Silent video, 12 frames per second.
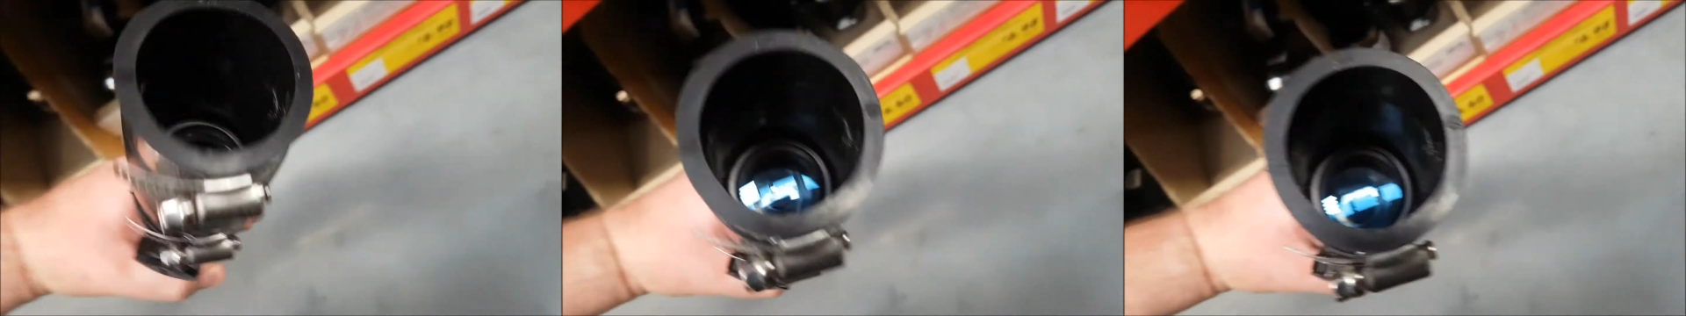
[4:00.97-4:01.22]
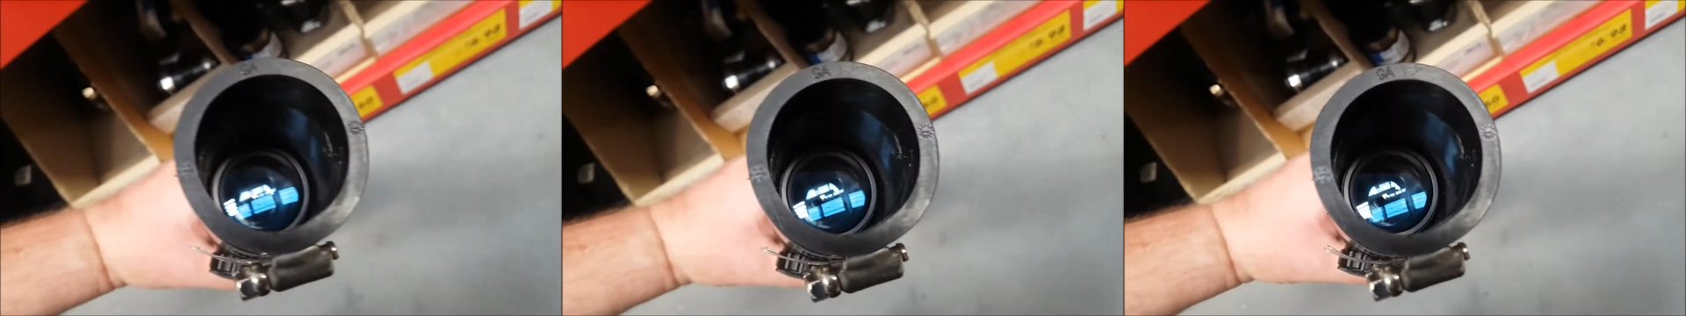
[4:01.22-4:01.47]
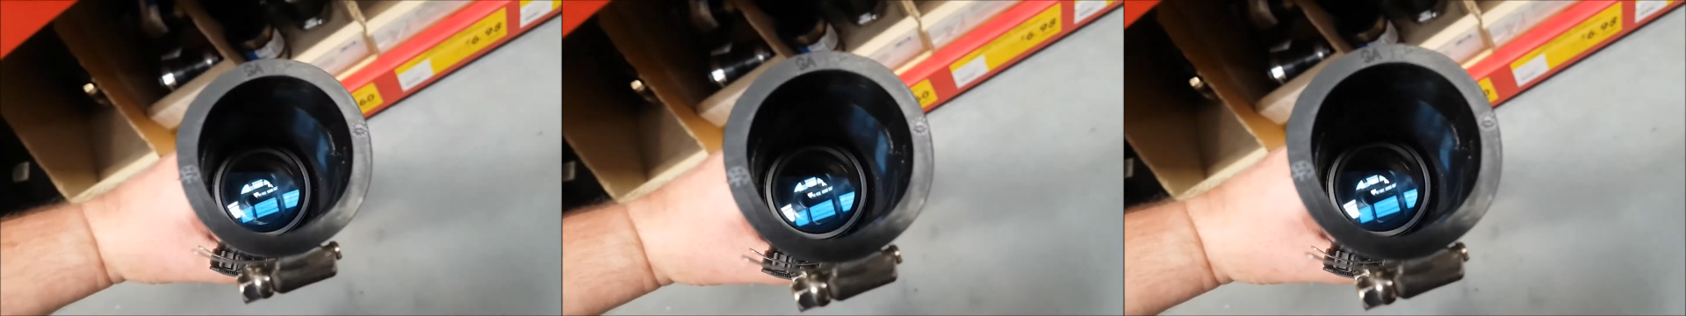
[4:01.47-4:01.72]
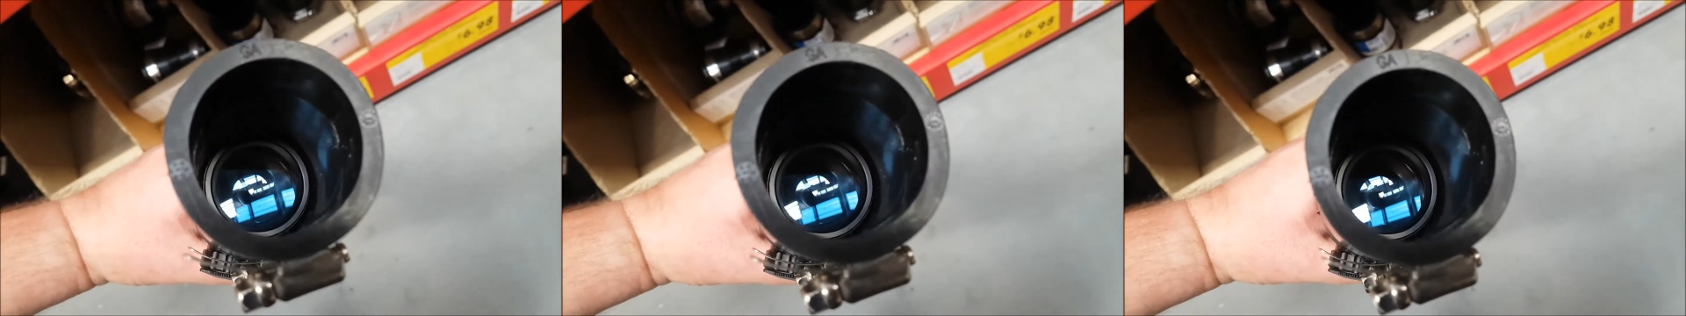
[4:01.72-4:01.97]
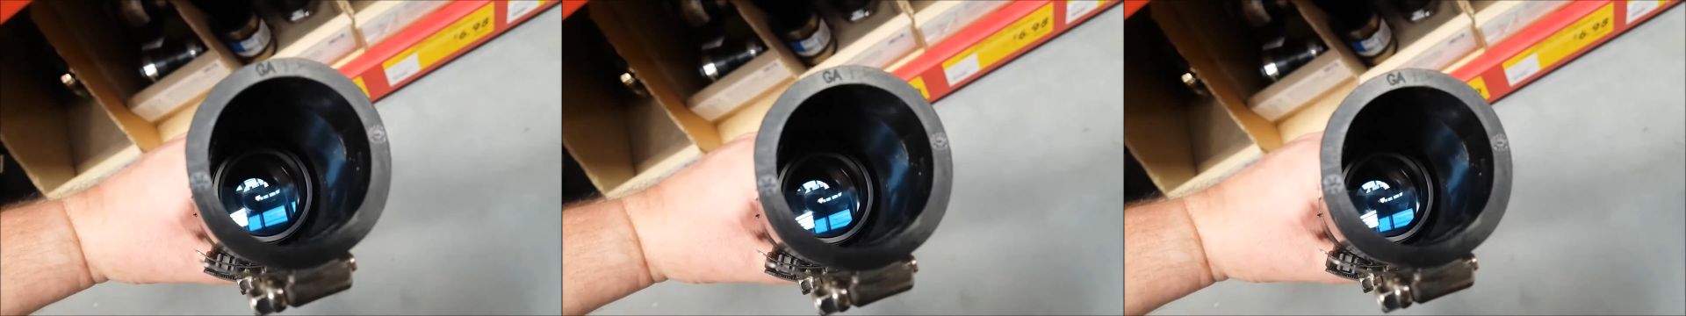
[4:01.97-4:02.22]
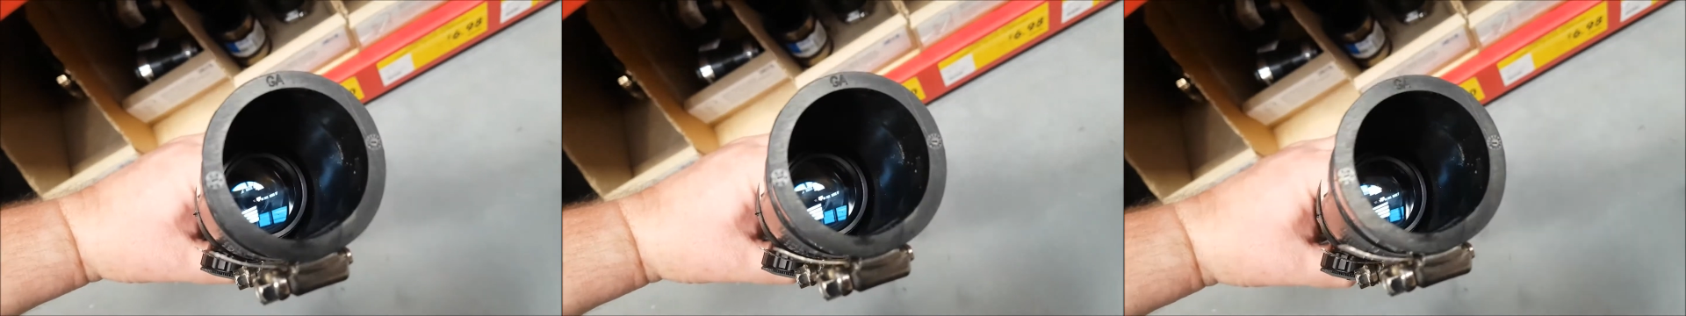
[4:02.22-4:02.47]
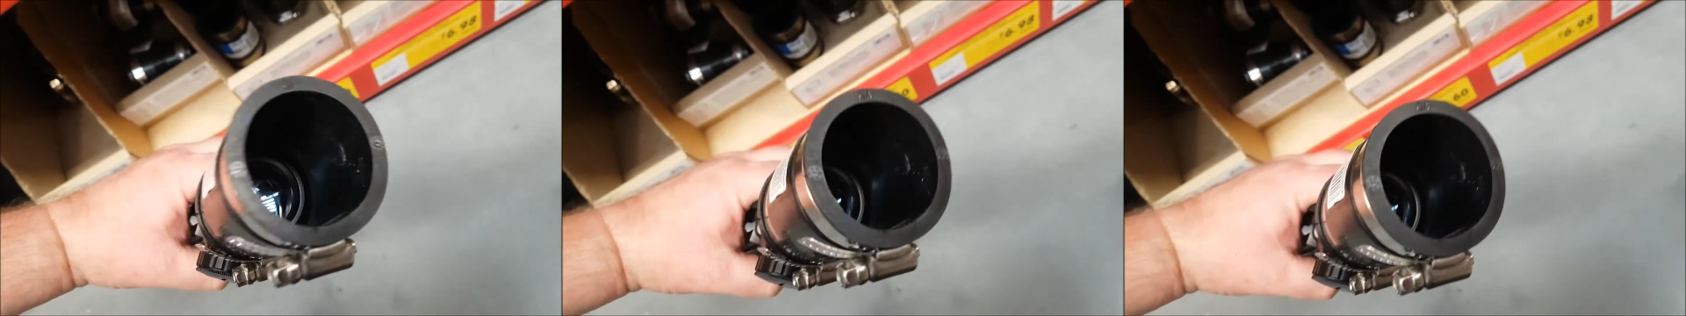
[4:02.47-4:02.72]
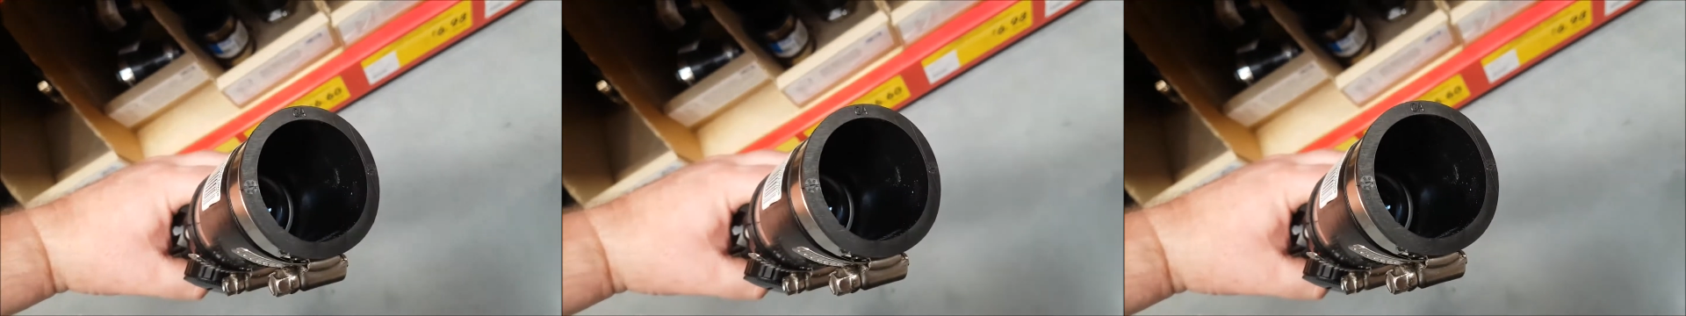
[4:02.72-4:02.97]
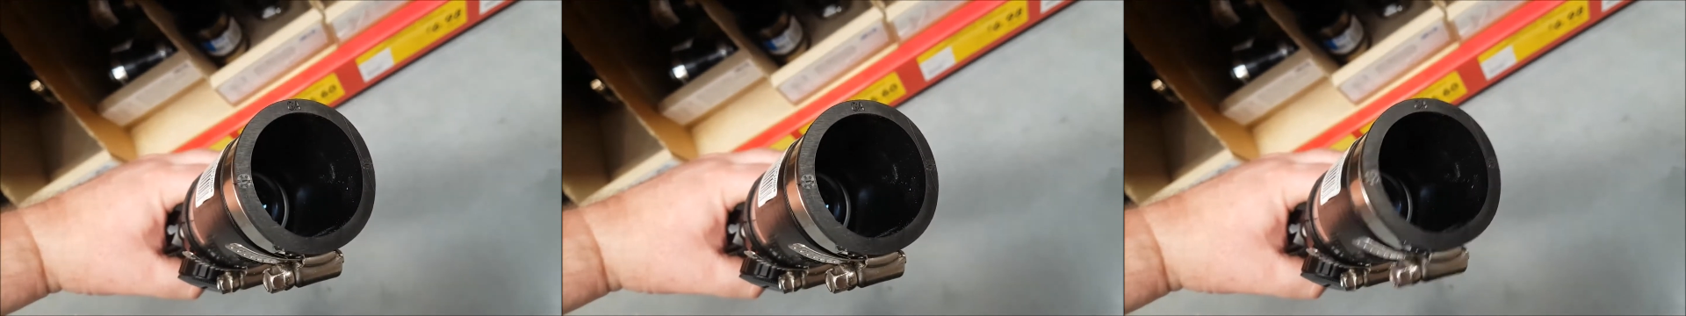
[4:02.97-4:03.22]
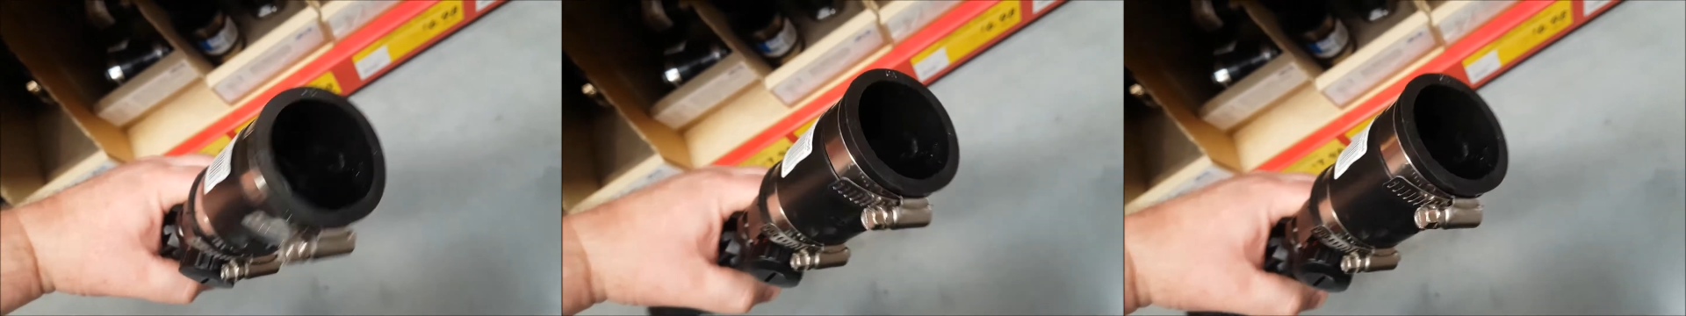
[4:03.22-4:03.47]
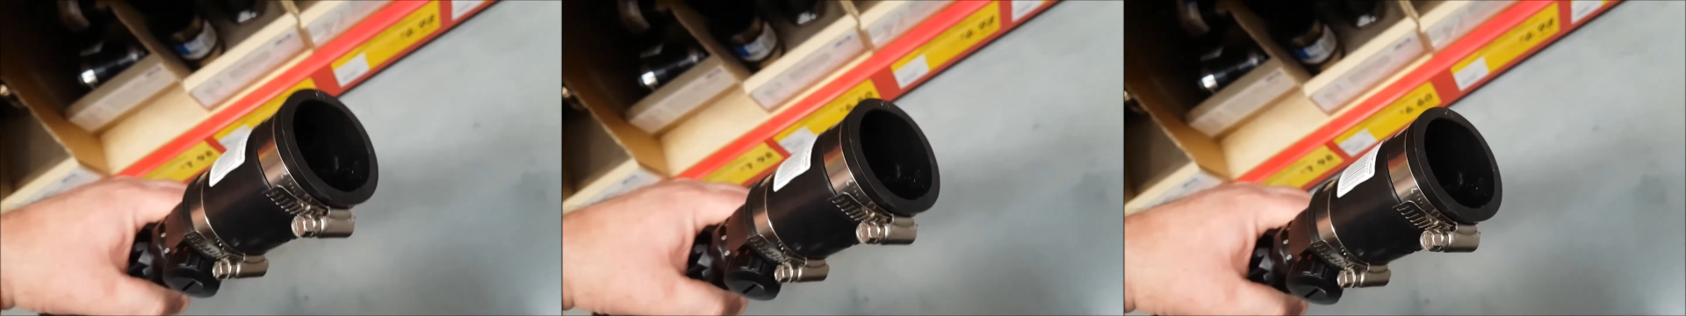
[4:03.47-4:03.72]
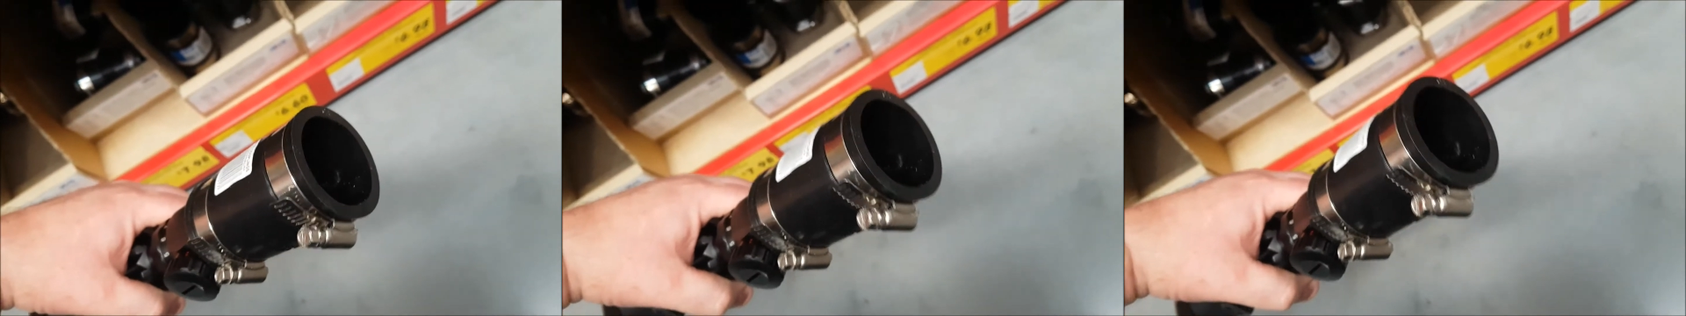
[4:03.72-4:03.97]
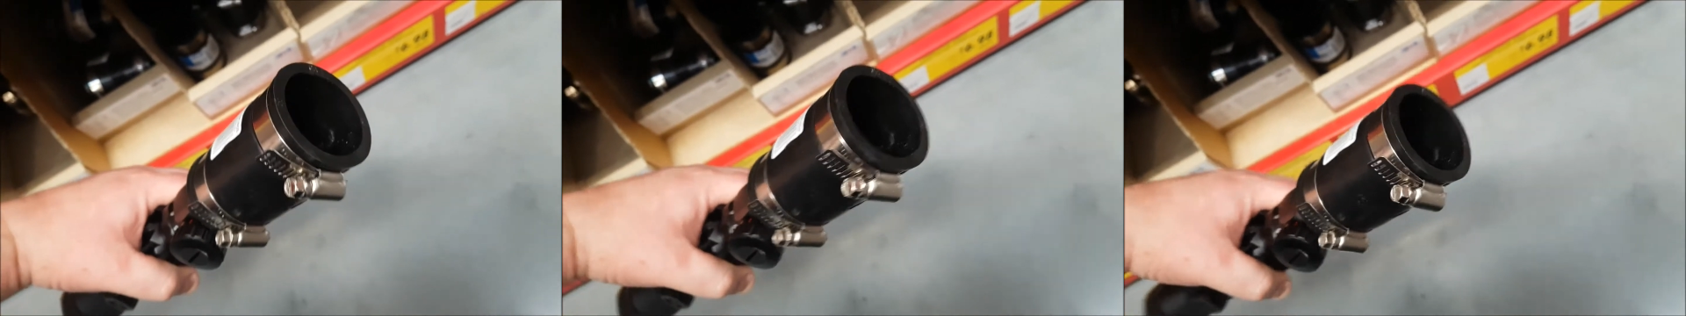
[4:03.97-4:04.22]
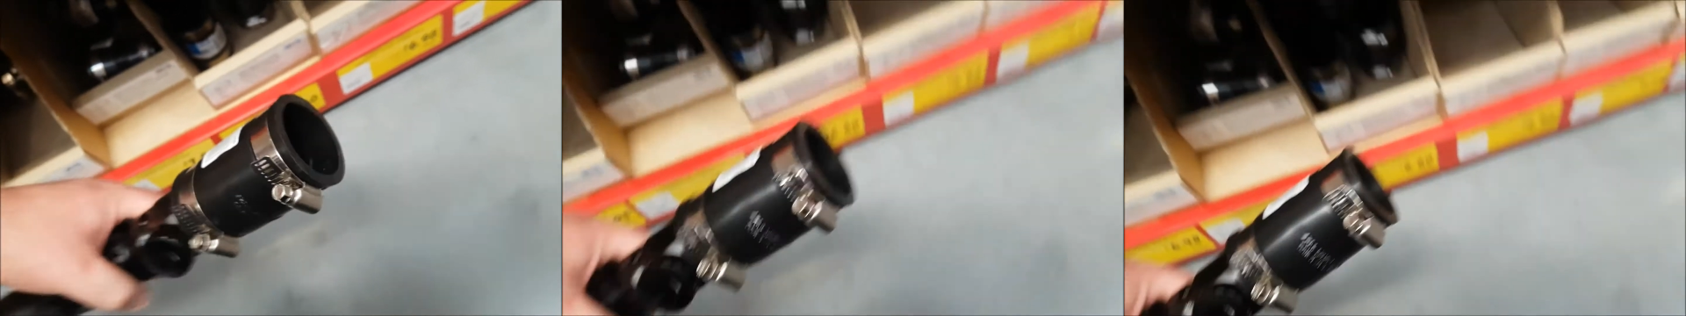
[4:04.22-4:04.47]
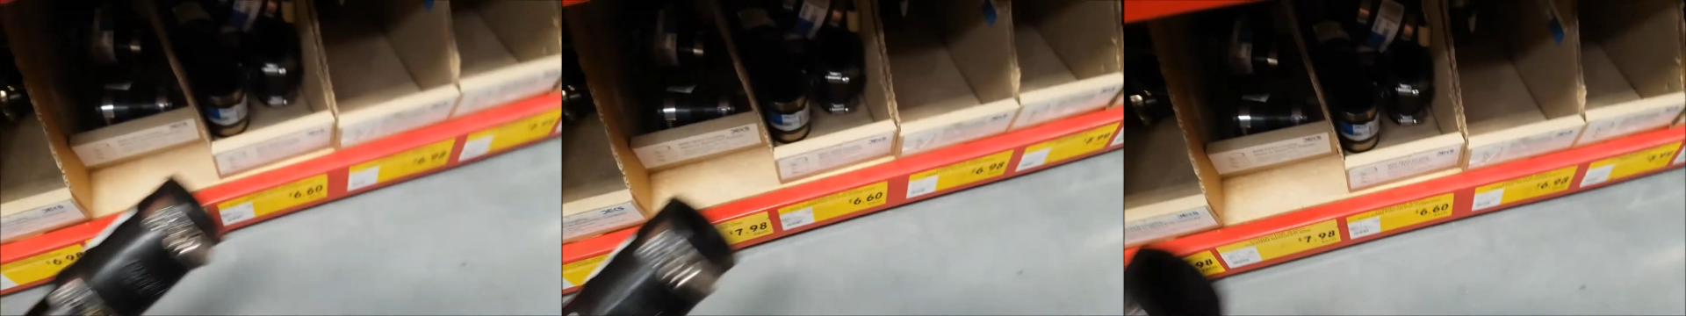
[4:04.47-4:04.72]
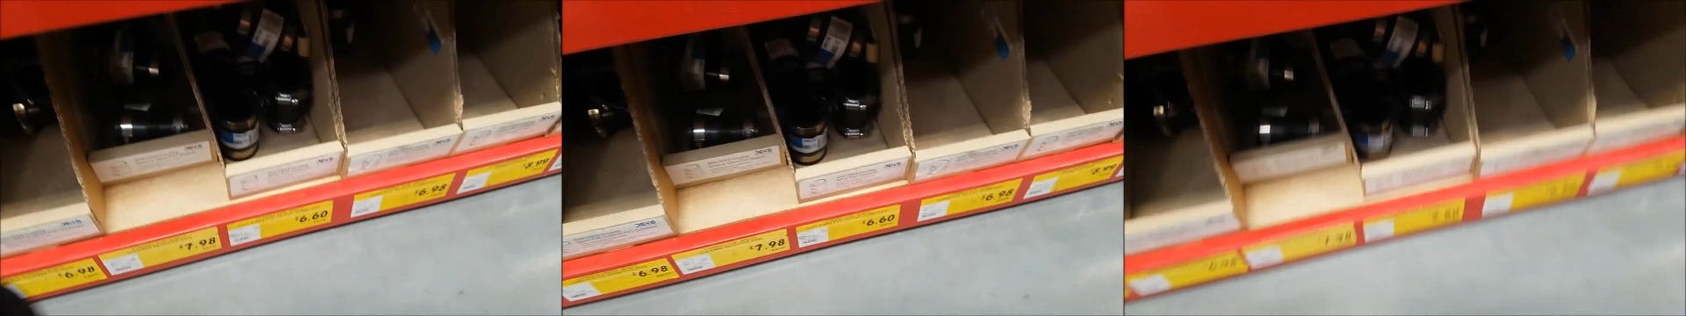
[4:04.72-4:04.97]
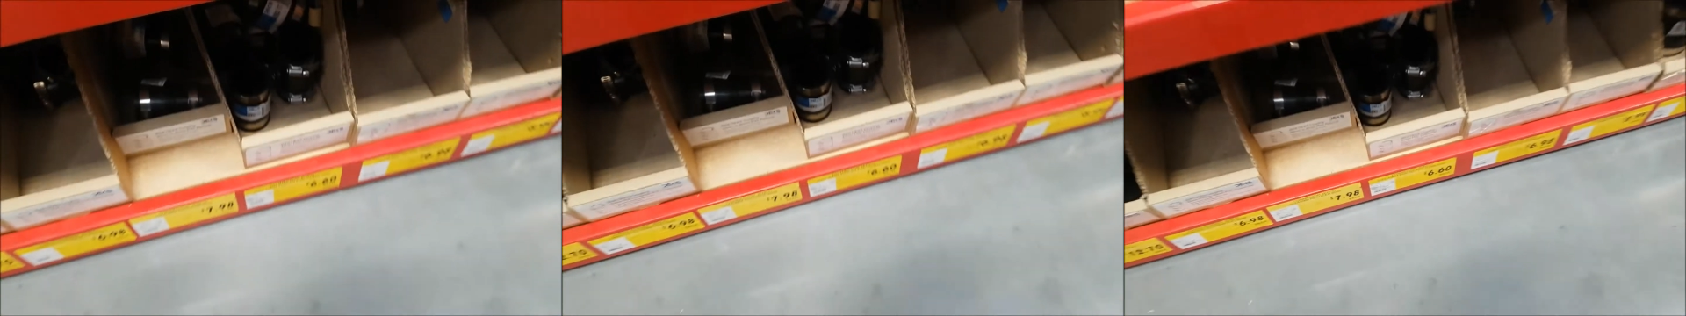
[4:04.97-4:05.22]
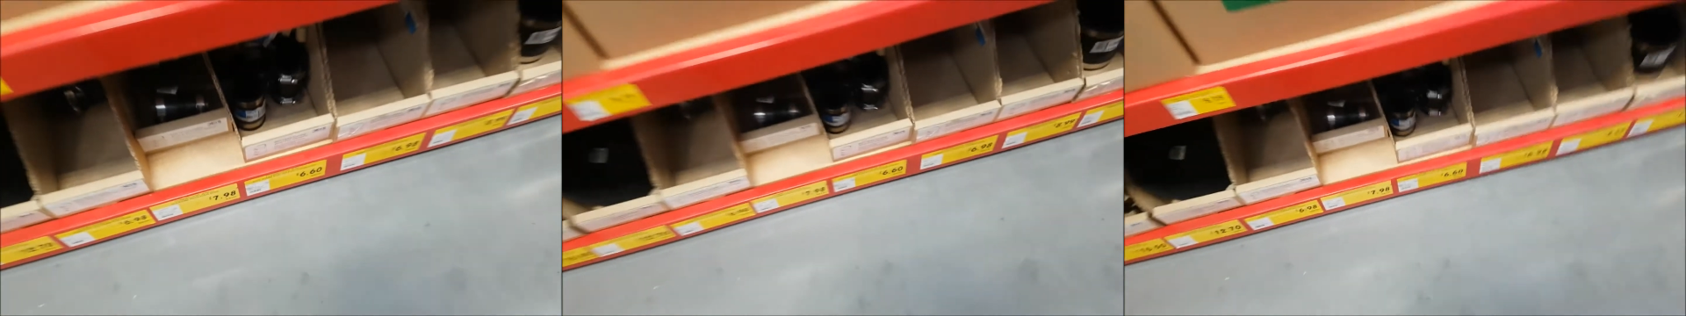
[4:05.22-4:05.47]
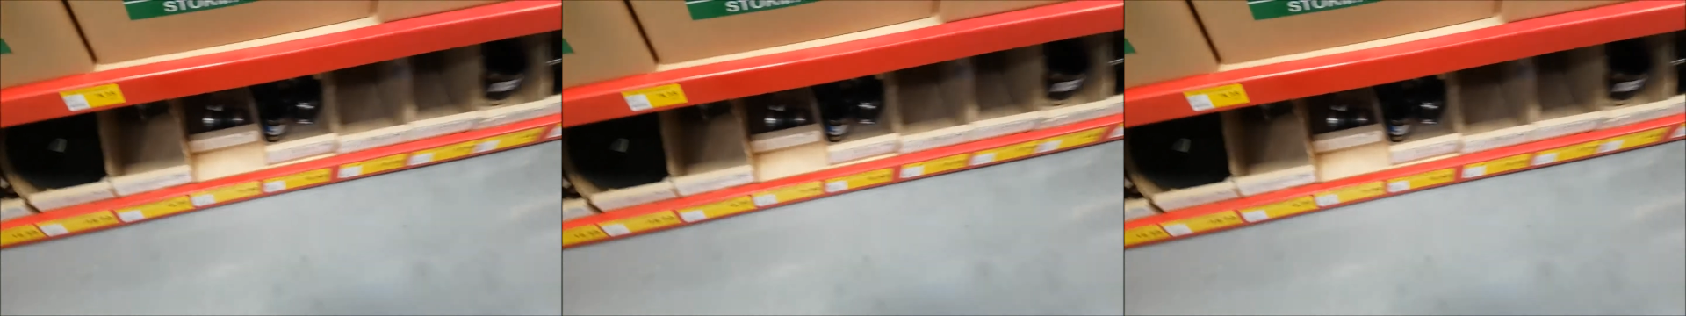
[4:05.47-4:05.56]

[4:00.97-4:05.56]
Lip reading: [unreadable: no face in view]